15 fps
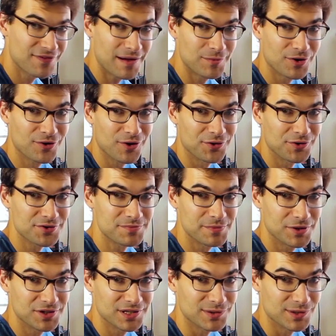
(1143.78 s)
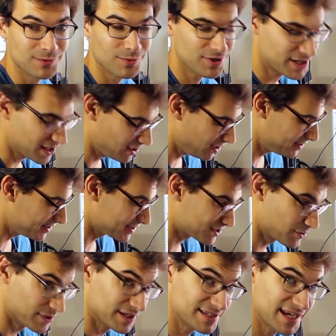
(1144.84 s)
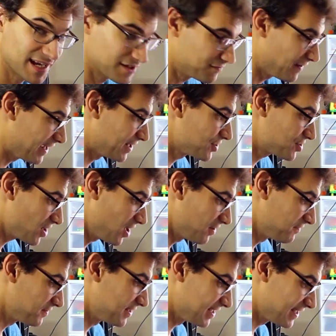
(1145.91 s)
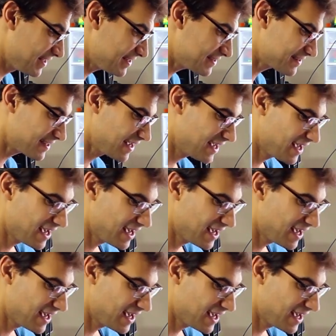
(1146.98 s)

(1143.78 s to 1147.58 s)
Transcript: Fabu Kronos build that we're working on that's going to take advantage of these.